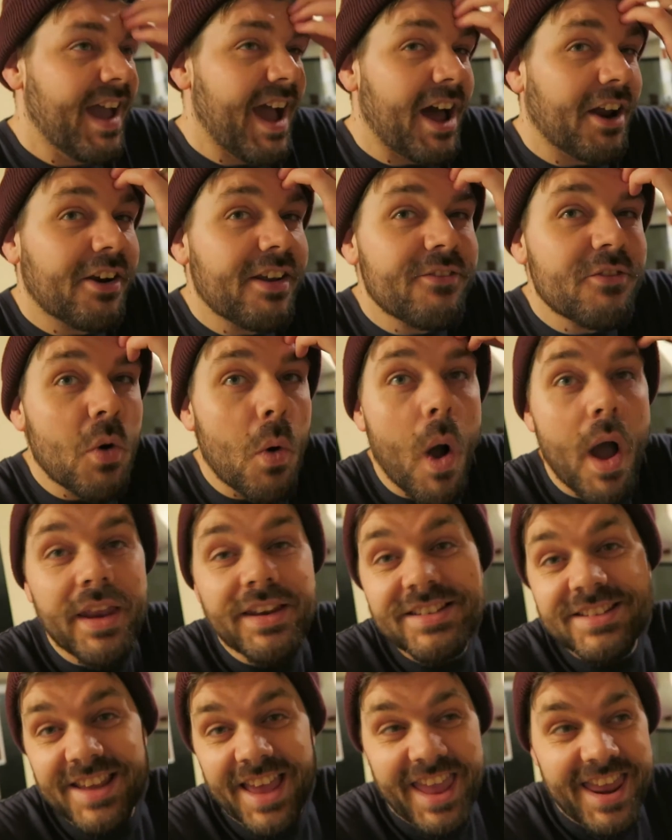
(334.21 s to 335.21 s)
I don't even know what
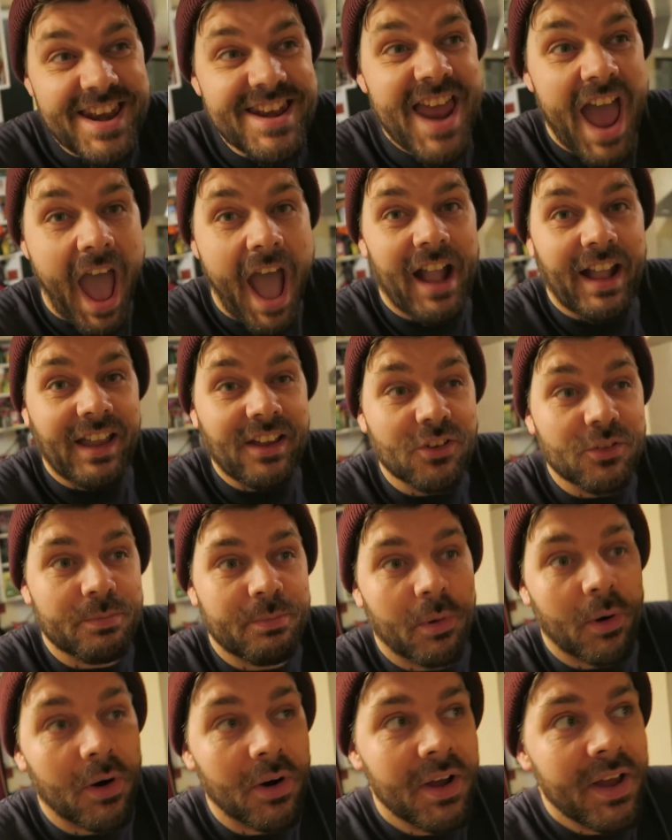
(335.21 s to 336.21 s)
is in haggis,
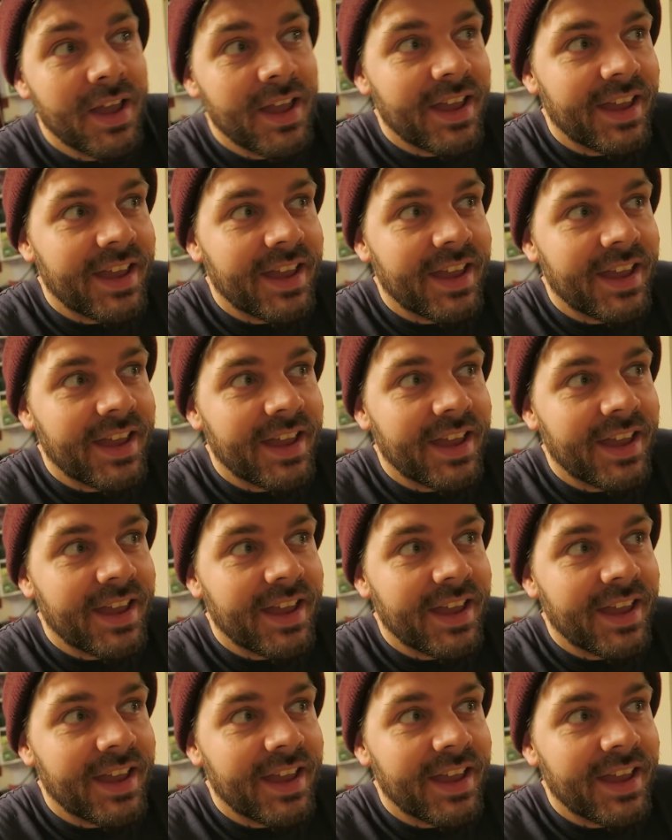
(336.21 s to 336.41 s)
but